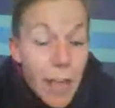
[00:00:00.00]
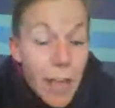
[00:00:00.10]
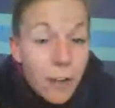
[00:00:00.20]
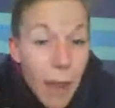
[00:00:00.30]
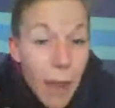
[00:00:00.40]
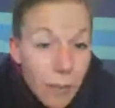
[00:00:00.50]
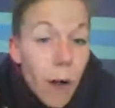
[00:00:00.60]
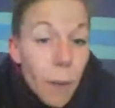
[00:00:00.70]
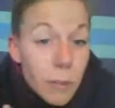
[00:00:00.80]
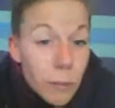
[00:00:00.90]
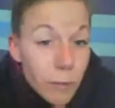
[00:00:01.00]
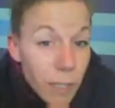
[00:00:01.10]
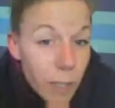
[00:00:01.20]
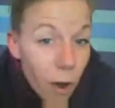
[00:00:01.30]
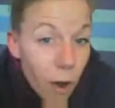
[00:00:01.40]
on the back of it, there's a
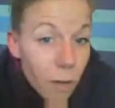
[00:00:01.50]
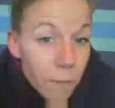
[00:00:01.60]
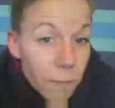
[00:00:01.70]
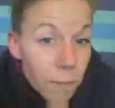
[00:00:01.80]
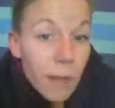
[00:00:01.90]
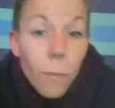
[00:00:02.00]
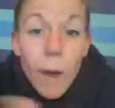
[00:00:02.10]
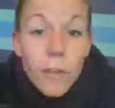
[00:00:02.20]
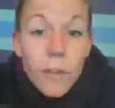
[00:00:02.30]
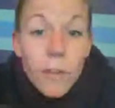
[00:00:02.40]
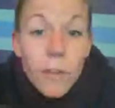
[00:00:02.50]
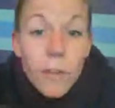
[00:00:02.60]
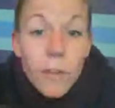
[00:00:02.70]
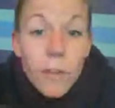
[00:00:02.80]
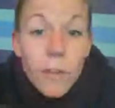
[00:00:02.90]
pre-recorded opportunity call.